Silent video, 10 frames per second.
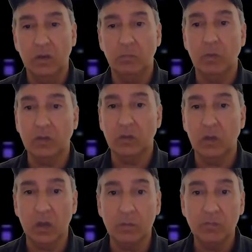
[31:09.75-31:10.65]
But
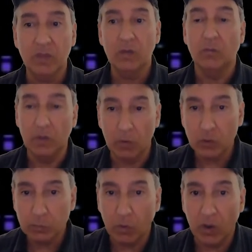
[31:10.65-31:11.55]
for the
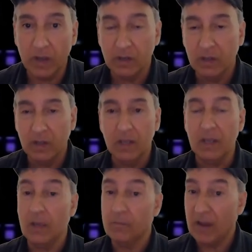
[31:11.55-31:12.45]
most part,
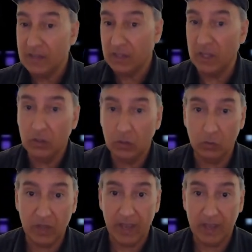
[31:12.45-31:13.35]
if I didn't do
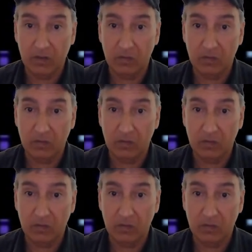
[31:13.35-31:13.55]
that,